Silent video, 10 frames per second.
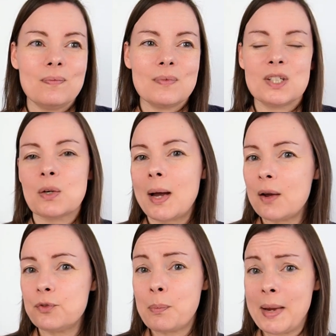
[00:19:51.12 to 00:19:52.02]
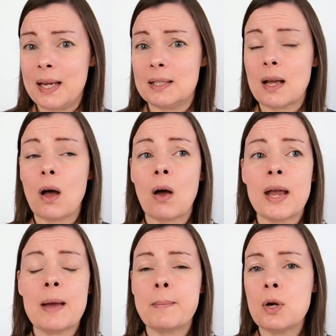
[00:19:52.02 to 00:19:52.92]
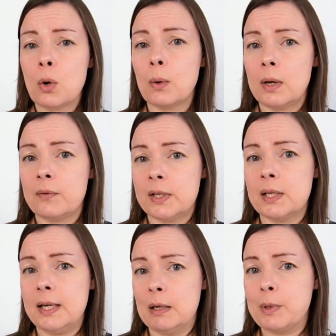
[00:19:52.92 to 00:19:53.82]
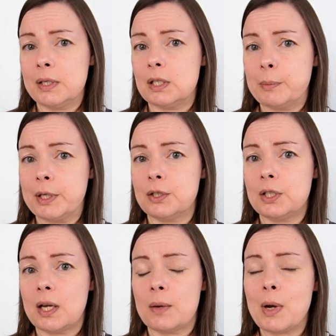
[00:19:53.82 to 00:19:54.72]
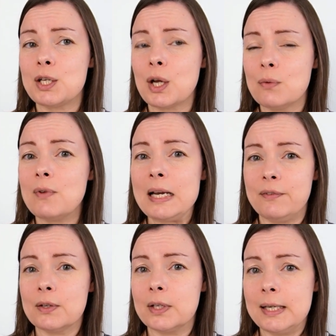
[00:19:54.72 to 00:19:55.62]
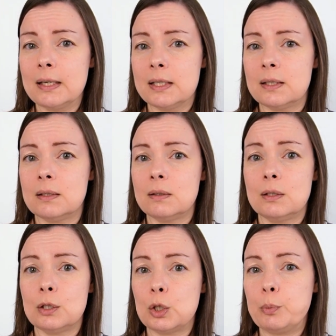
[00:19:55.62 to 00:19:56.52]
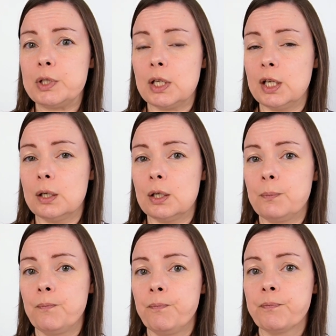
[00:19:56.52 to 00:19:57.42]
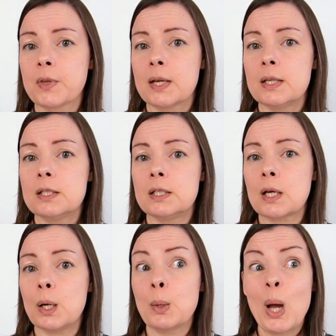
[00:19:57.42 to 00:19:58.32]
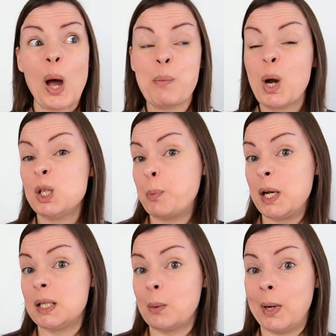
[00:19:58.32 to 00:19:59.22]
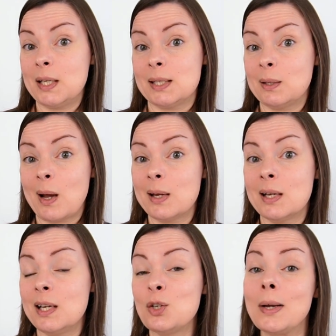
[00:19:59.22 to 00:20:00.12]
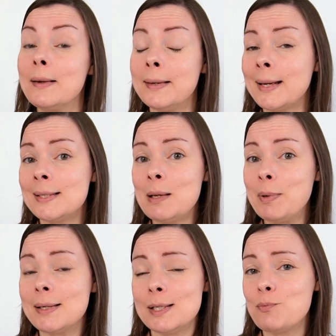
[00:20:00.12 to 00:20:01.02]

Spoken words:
So I have to admit, I am not loving the needle minder so much. I don't really feel the needle is super secure. So I might just put it somewhere just so I can enjoy looking at it because it's